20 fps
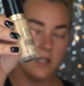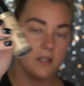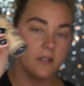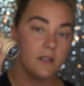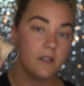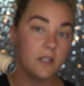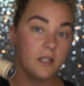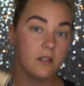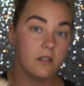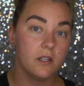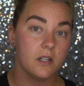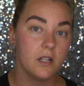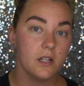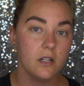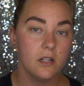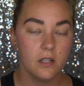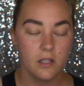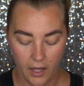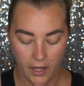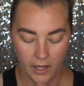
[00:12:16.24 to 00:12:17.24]

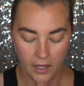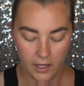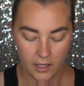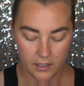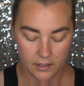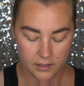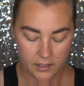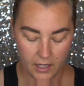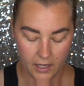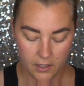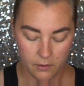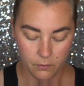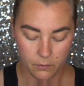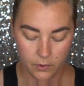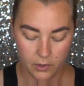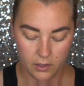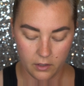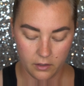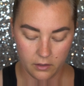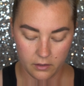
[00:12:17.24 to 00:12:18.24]
Concealer, and I
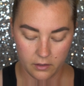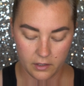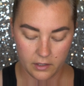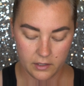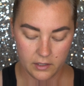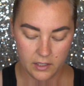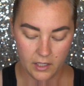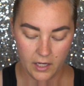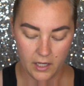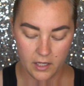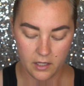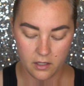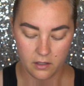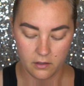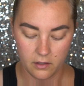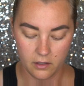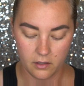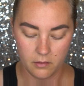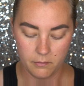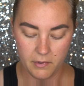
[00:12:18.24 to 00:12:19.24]
will take a
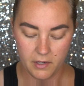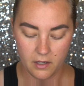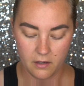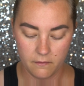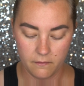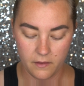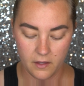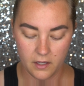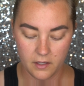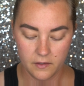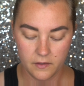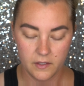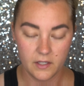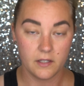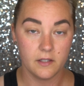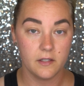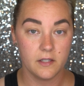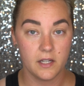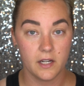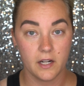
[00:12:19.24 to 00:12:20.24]
little bit of this
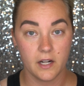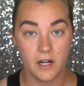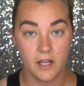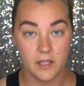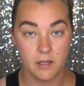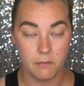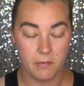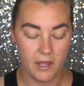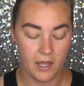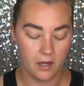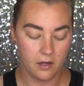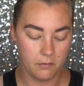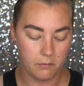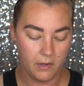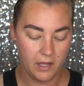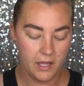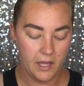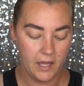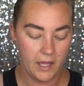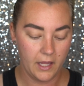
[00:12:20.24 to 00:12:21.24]
and stick it on the back of
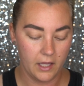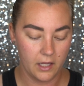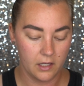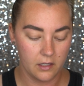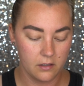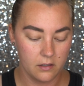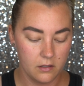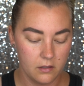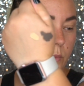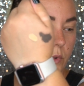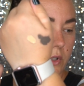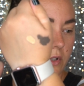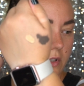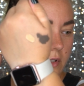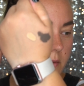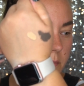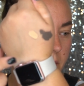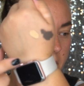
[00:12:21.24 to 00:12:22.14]
my hand, which is